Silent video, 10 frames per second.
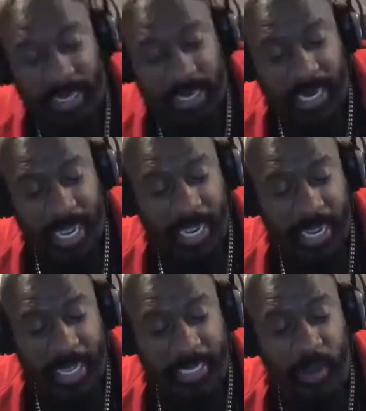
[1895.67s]
and
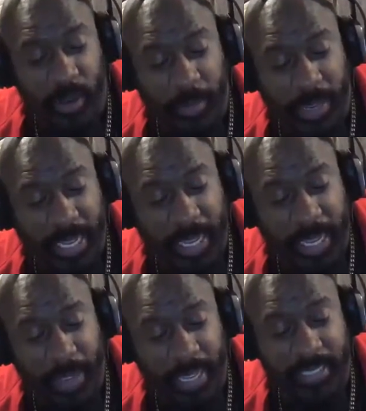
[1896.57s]
lie. It's on my Game
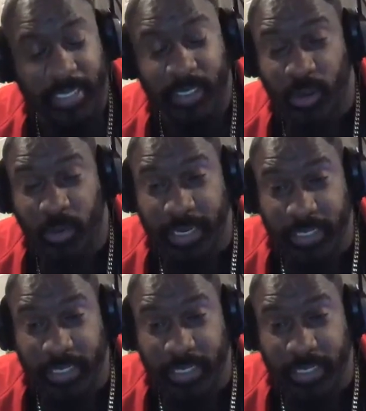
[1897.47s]
Pass and it's on my.